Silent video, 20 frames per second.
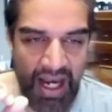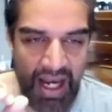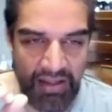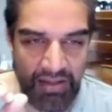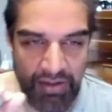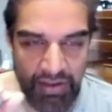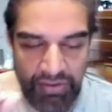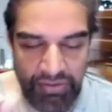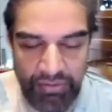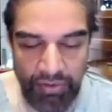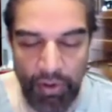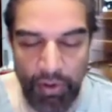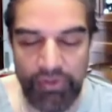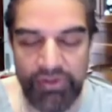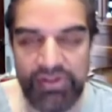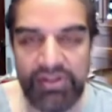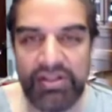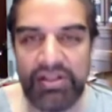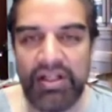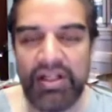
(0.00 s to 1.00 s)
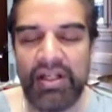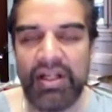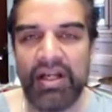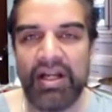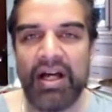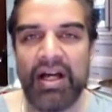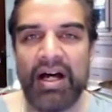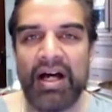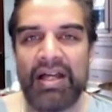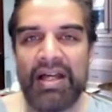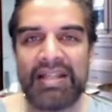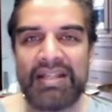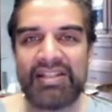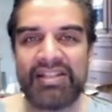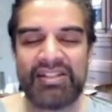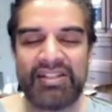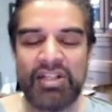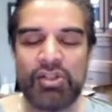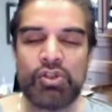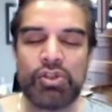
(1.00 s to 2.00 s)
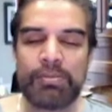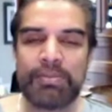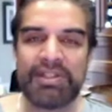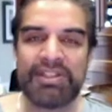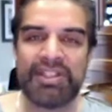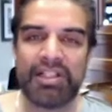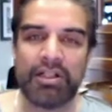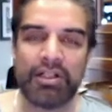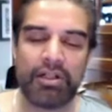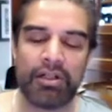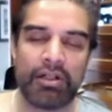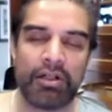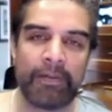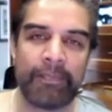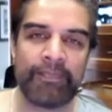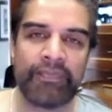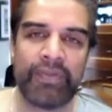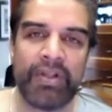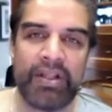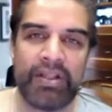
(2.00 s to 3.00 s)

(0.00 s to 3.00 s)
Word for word: and the throats, uh, and this tissue material